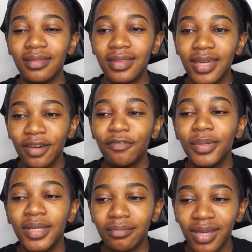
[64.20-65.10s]
they have
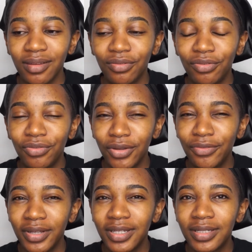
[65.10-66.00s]
been my
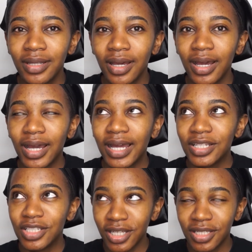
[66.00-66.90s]
favorite and
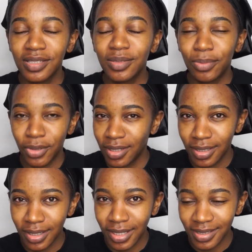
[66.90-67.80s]
Jackie's
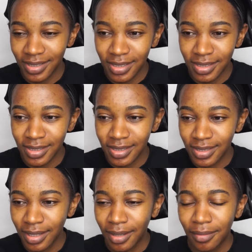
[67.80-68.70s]
product line since
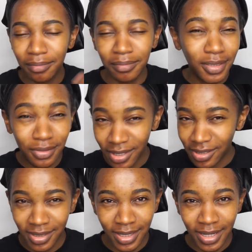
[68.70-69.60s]
mid
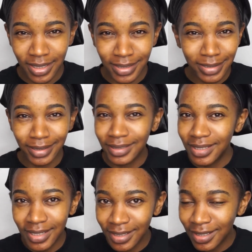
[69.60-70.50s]

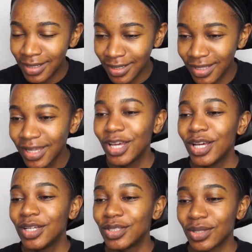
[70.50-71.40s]
2018.
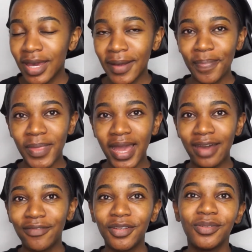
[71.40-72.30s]
So yeah, I
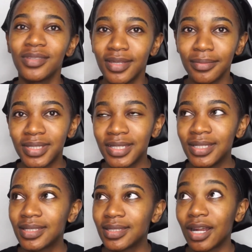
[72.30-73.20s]
haven't used them
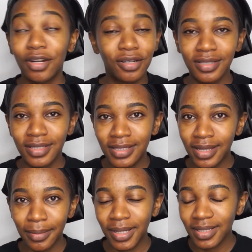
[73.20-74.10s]
since around this
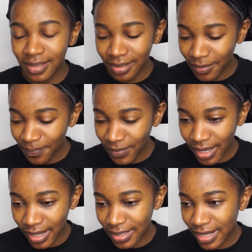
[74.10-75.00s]
time last year,
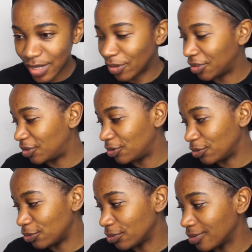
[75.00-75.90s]
and I wanted to,